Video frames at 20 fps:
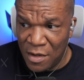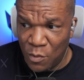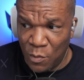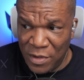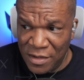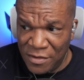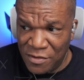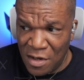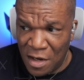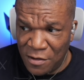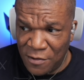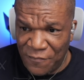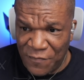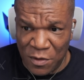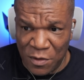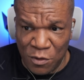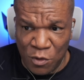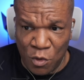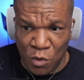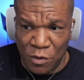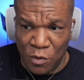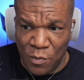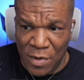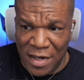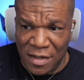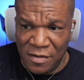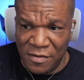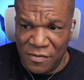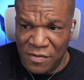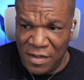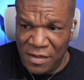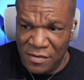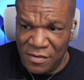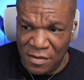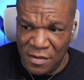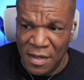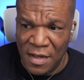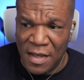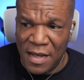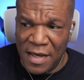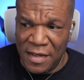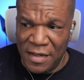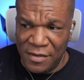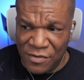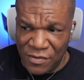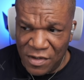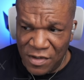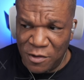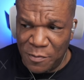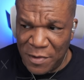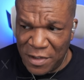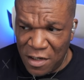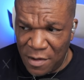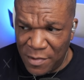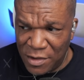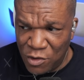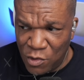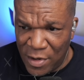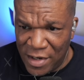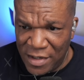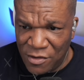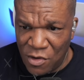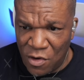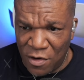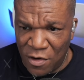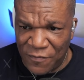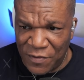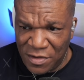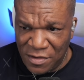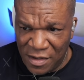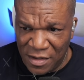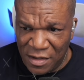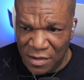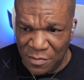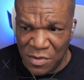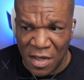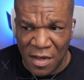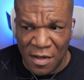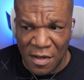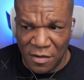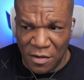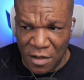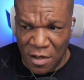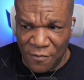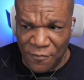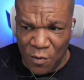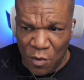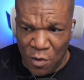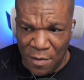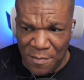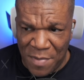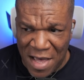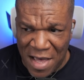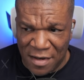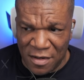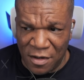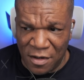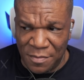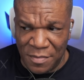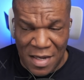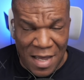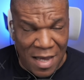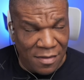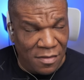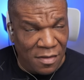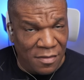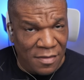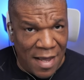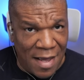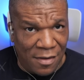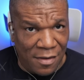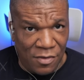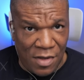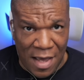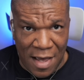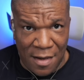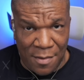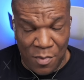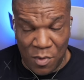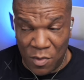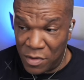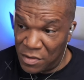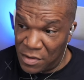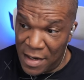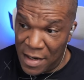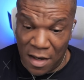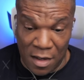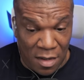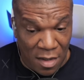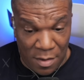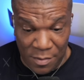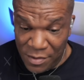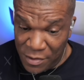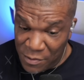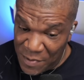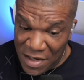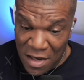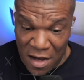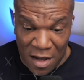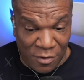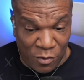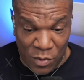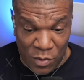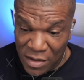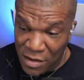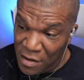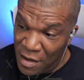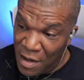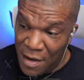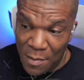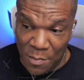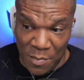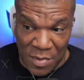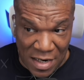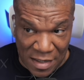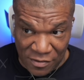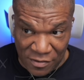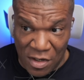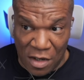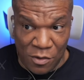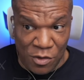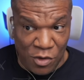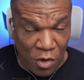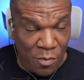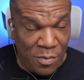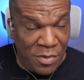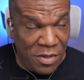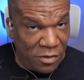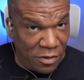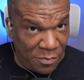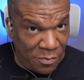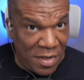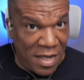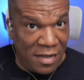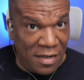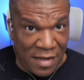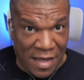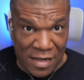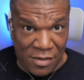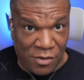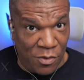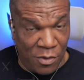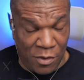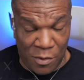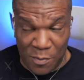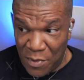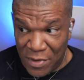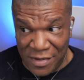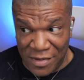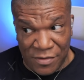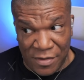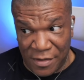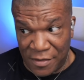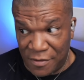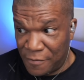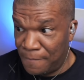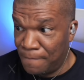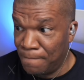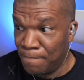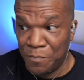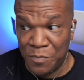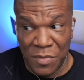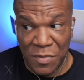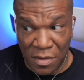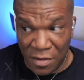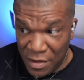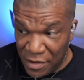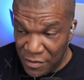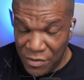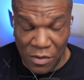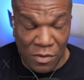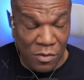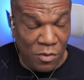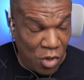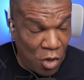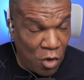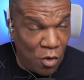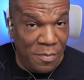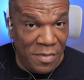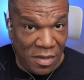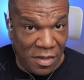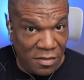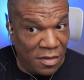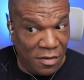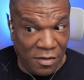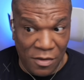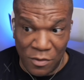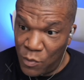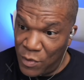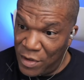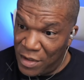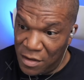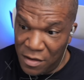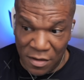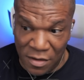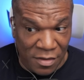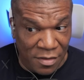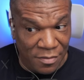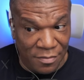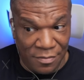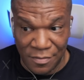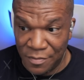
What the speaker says: when he saw the field during the regular season and has since become a trade target for teams looking for a backup like the Dallas Cowboys. Now, I'll just be honest with you. Man, I saw Joe Milton play last year in the preseason. This dude, Joe Milton, looked really good.